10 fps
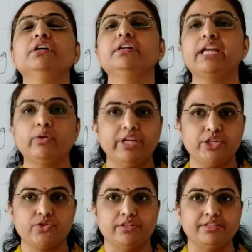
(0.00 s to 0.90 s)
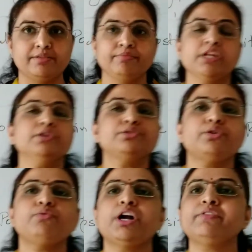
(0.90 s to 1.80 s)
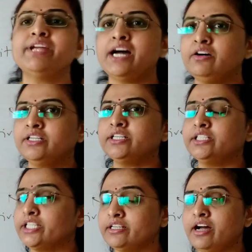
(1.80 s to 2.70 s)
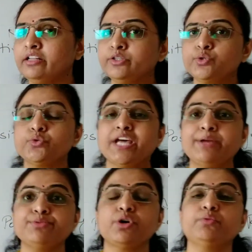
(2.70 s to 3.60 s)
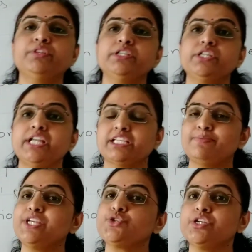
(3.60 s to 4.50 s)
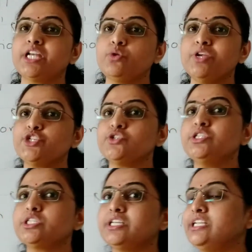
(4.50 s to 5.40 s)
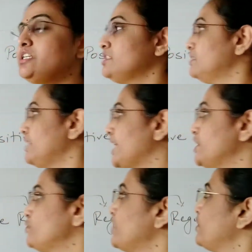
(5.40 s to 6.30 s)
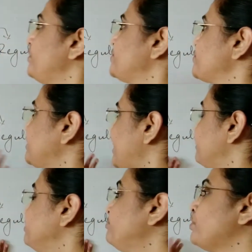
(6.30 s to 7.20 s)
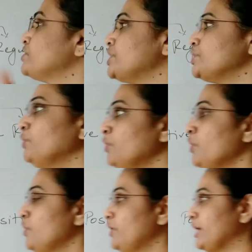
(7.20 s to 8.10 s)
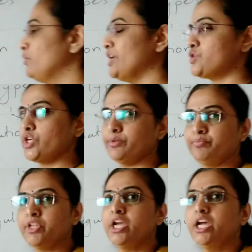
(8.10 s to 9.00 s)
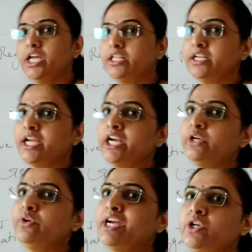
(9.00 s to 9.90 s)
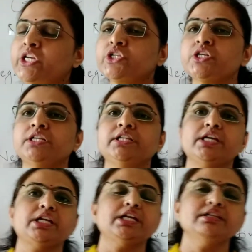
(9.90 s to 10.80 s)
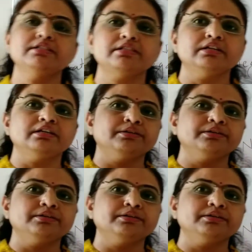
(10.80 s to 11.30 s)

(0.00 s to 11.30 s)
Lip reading: regulations. So what we have learned, there are the two types of the gene expression regulations. It is the negative regulation and the positive regulation. In the negative regulation, there is the